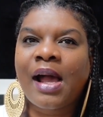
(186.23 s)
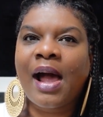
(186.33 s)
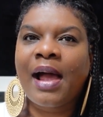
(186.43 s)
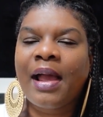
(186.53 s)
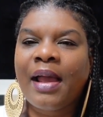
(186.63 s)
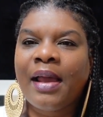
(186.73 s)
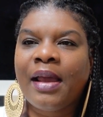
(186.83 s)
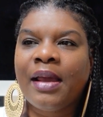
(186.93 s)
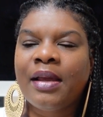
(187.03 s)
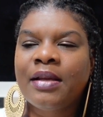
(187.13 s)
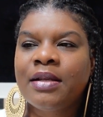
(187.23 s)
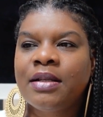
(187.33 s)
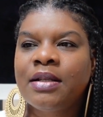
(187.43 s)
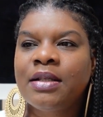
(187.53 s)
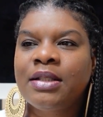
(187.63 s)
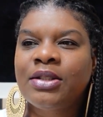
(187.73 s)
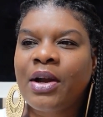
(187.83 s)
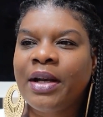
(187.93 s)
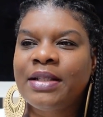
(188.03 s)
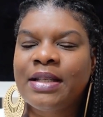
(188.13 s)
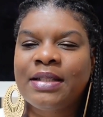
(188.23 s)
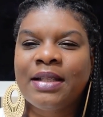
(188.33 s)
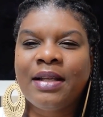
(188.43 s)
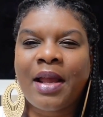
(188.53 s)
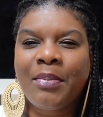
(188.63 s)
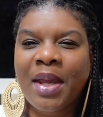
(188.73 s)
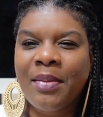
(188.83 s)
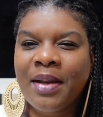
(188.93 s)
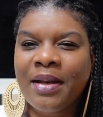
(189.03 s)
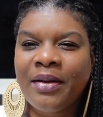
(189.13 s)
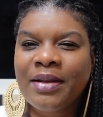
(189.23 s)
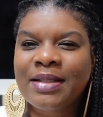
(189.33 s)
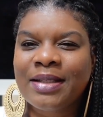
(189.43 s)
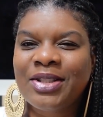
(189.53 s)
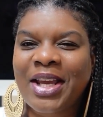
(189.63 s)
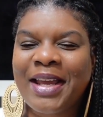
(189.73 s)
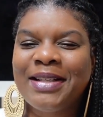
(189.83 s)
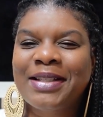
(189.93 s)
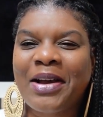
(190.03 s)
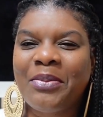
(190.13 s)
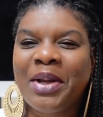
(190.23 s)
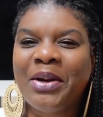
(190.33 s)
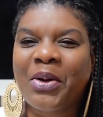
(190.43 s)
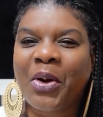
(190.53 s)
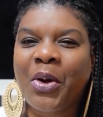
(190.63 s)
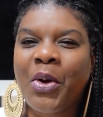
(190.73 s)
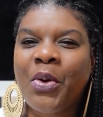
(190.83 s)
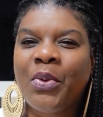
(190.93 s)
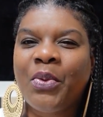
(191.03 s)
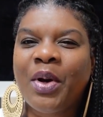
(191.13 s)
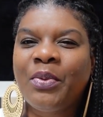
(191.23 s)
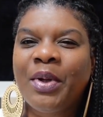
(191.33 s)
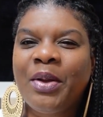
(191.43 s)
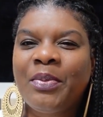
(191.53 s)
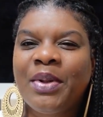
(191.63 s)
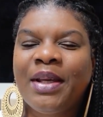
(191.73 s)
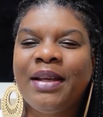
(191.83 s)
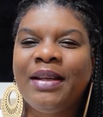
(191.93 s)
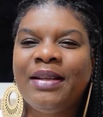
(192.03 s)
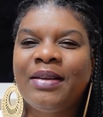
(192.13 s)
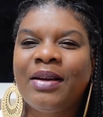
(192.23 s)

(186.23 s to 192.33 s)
I started to see that maybe there is a change coming, or what would it be?